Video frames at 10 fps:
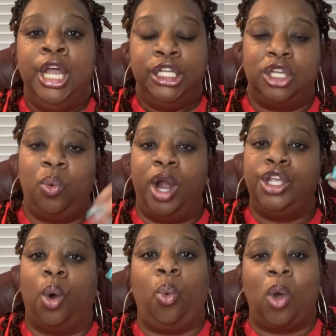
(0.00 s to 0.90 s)
to where
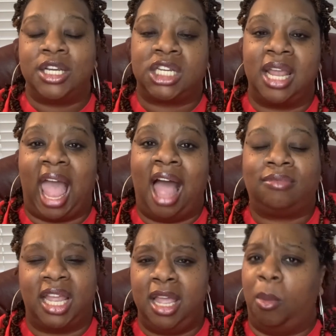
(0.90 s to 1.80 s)
you're rushing
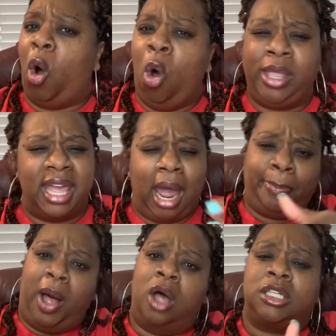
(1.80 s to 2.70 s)
after him. Oh, can I
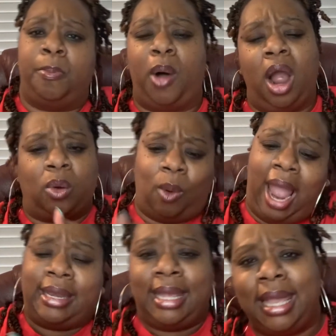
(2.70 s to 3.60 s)
pause and park
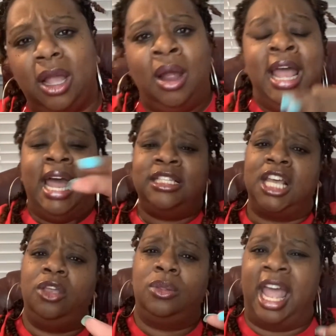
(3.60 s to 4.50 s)
right here and
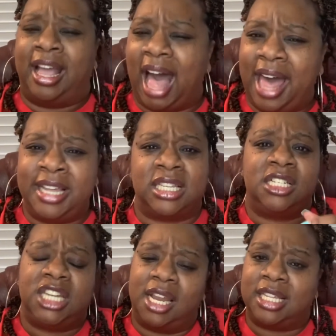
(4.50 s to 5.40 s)
tell you that God is a
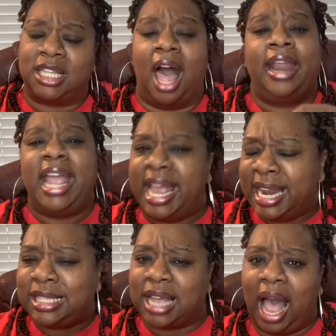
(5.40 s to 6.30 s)
jealous God?
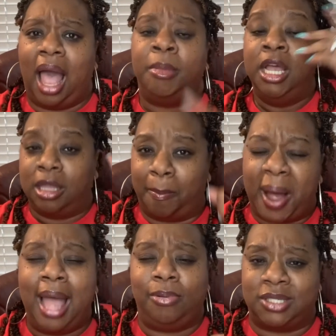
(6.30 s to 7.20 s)
Anytime, the
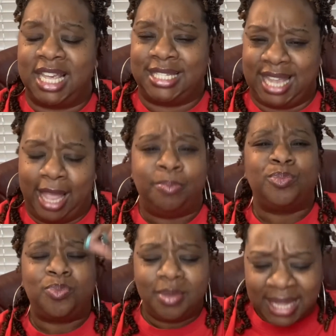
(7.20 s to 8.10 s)
Bible says that.
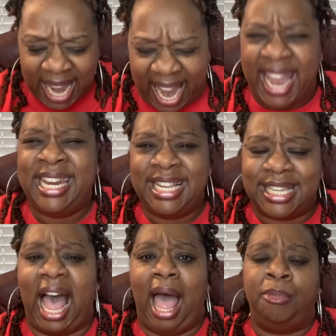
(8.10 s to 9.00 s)

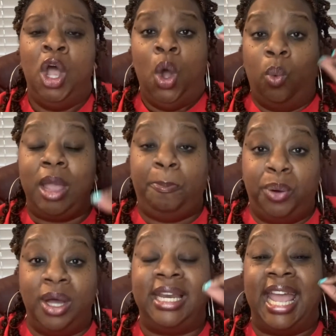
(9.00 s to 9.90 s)
Anytime we
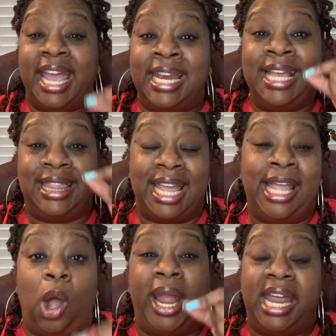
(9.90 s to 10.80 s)
put
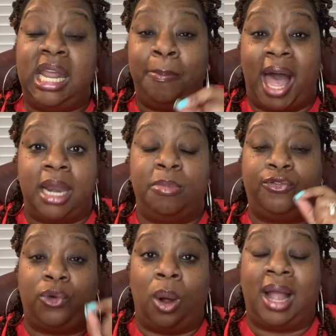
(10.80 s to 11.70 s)
anything or anybody
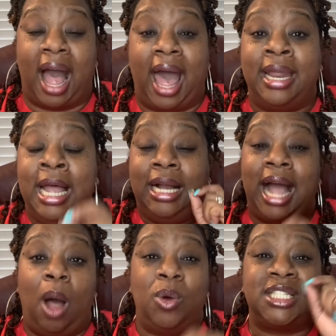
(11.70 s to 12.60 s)
before God,
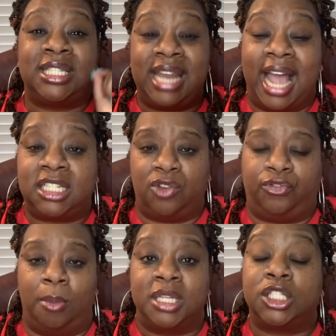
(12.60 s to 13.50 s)
God will snatch it
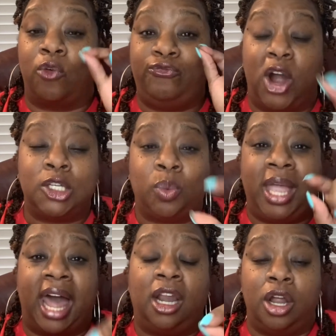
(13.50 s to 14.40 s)
from us. So first we
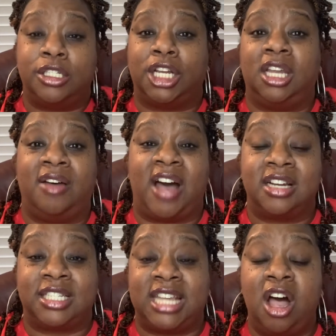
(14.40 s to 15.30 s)
got to learn to love
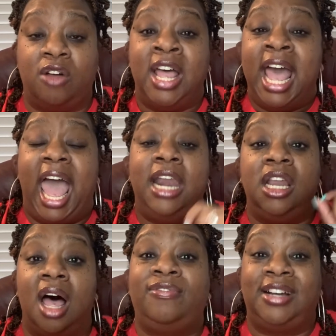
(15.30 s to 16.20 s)
ourselves and
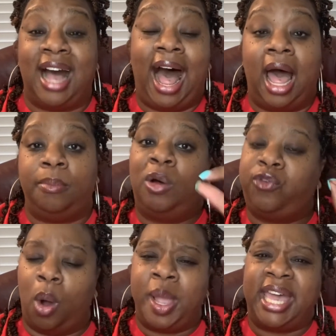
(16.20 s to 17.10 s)
love God
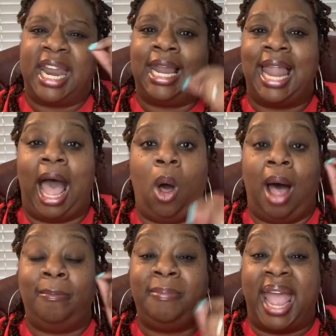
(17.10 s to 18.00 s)
before we can allow
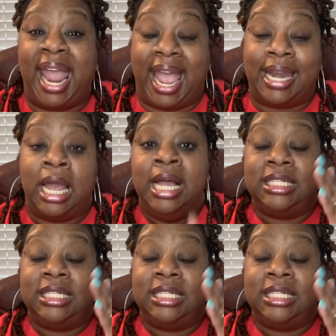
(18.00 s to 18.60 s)
a man to